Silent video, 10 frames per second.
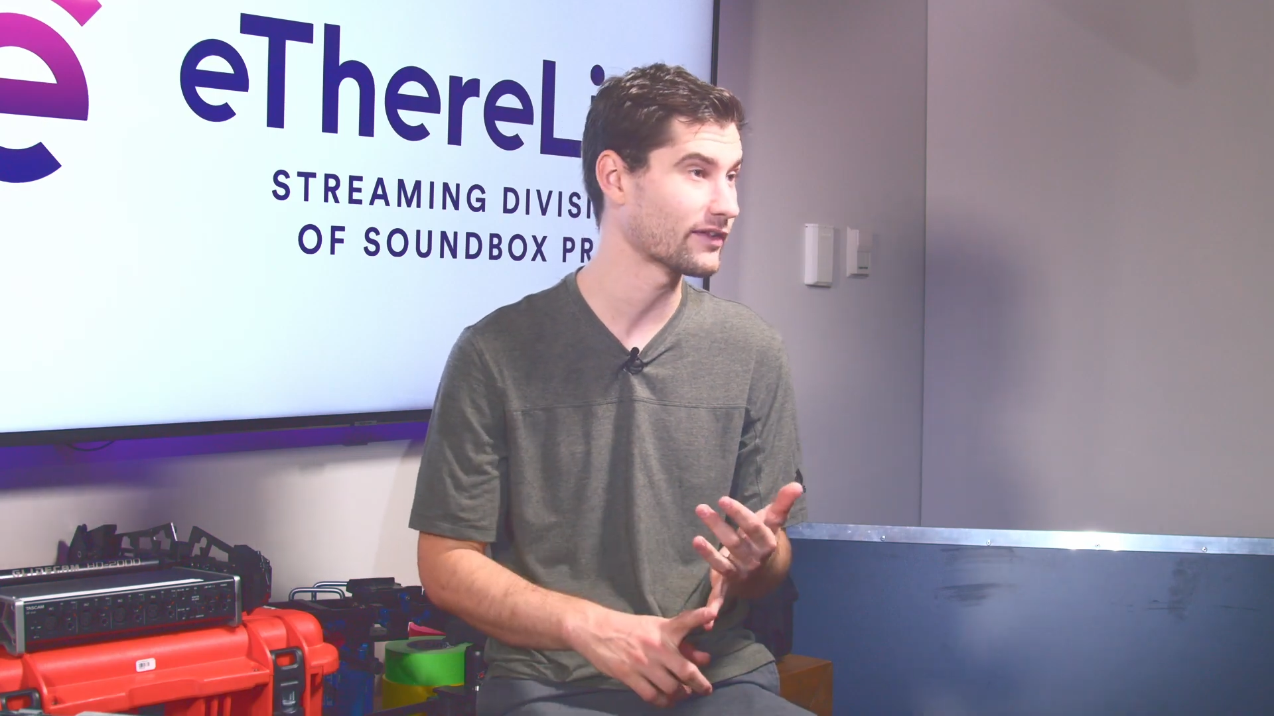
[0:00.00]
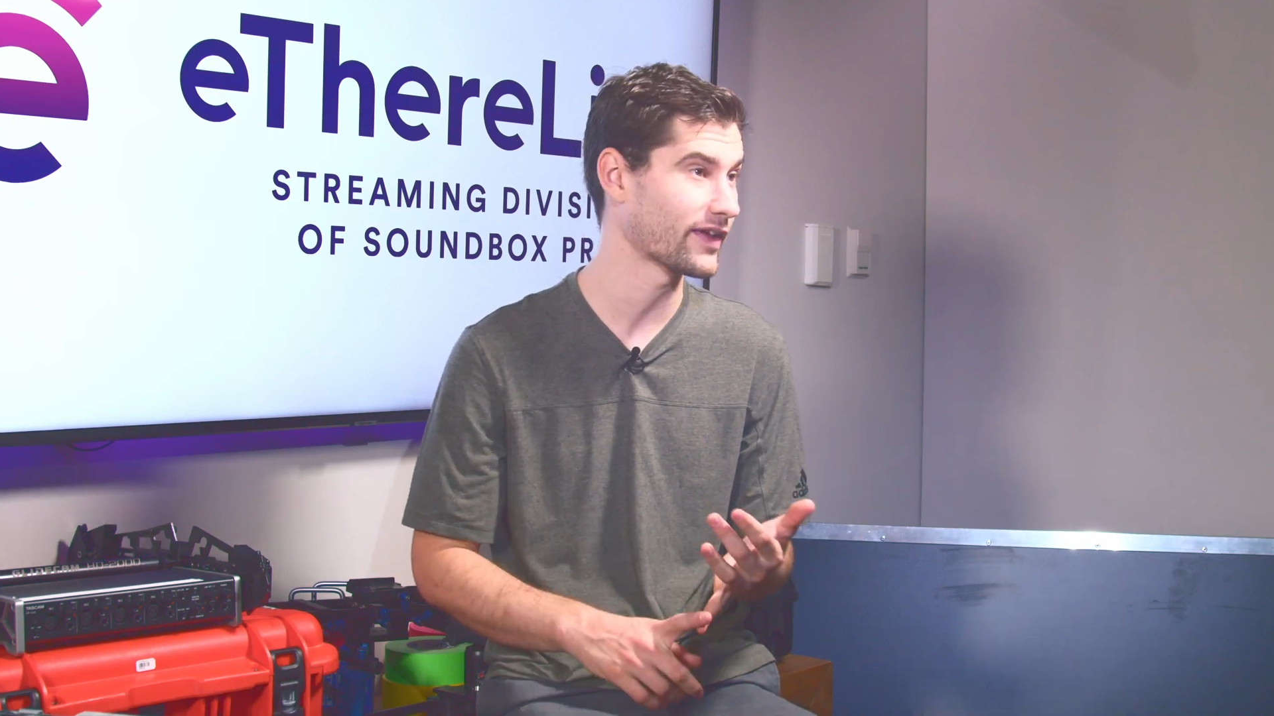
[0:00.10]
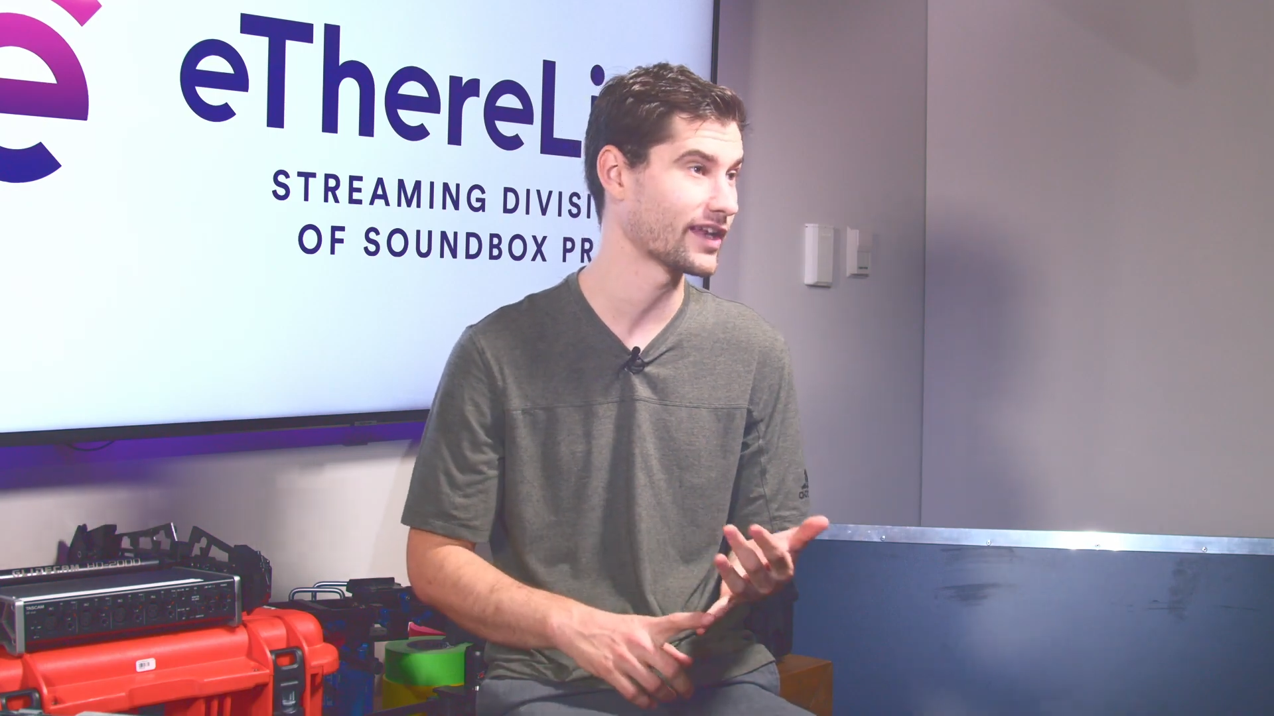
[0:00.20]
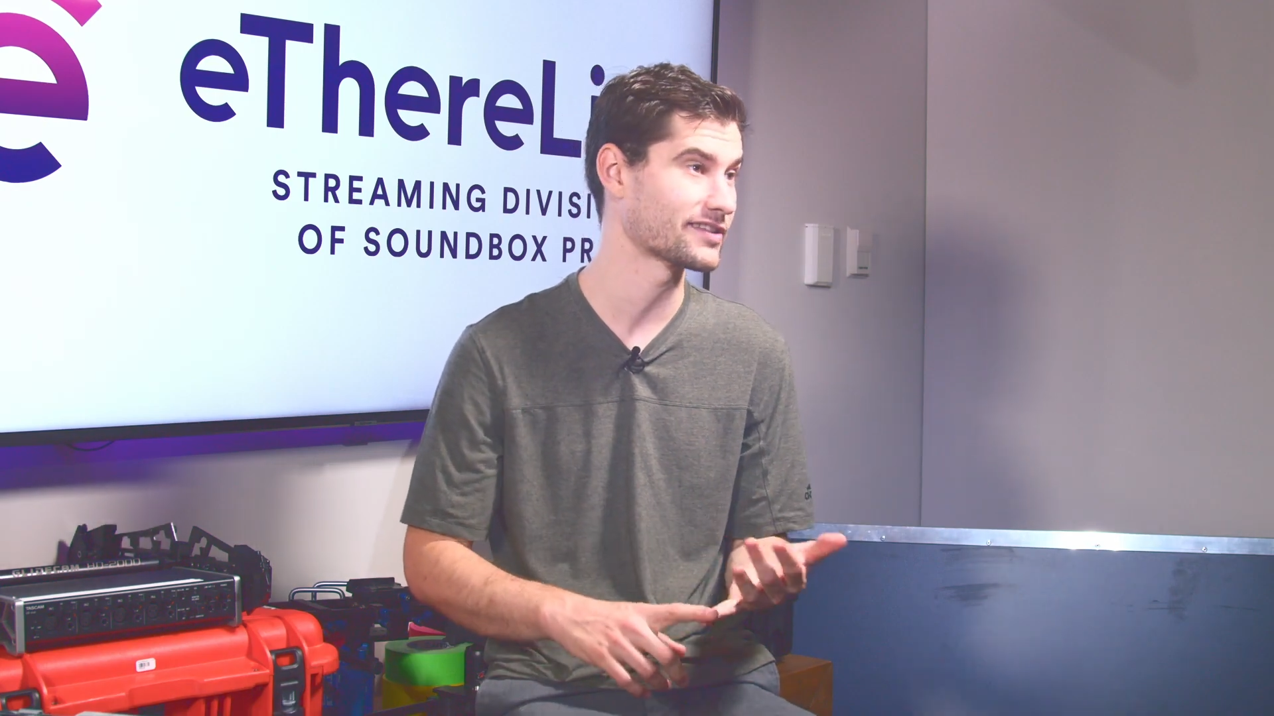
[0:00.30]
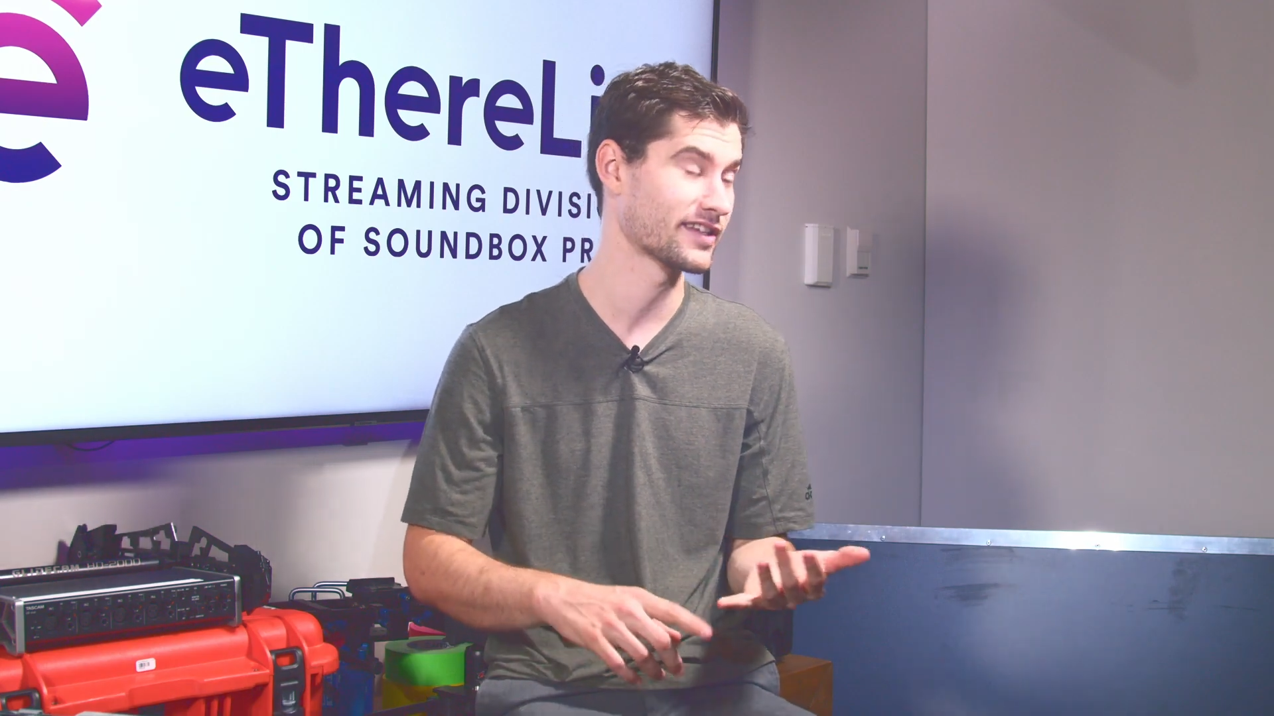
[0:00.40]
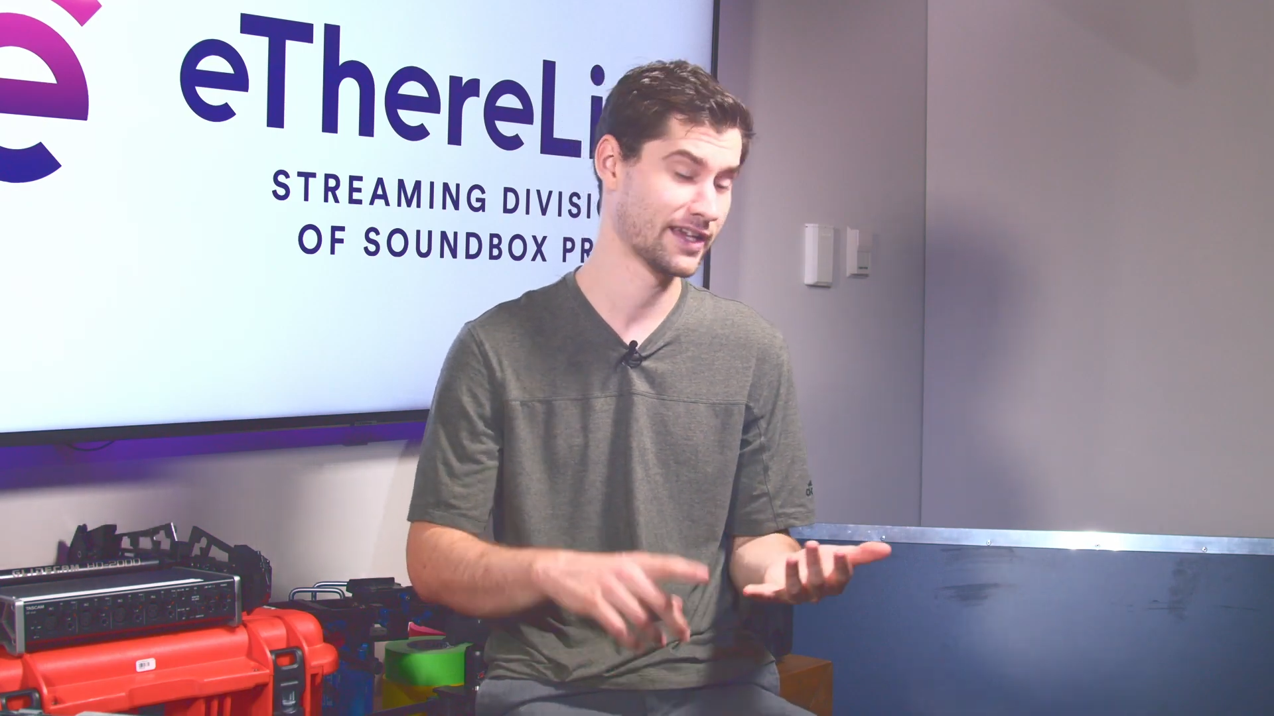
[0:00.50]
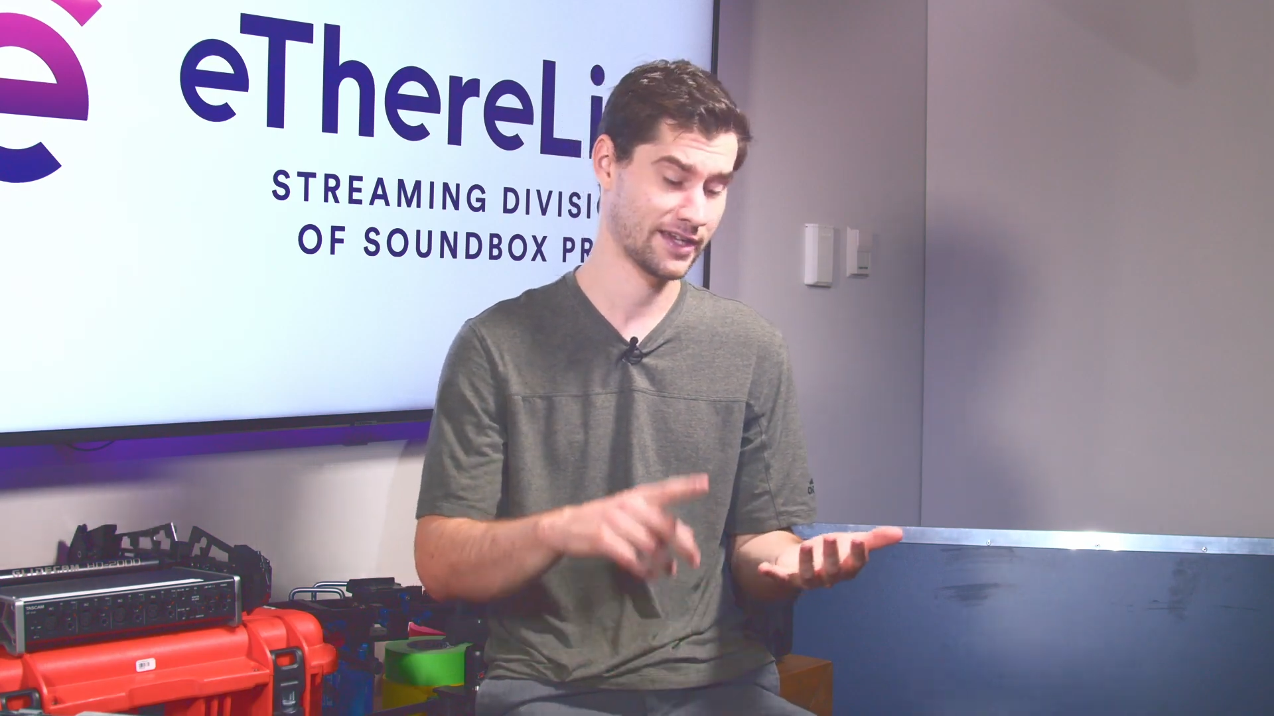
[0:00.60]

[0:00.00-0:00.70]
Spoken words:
event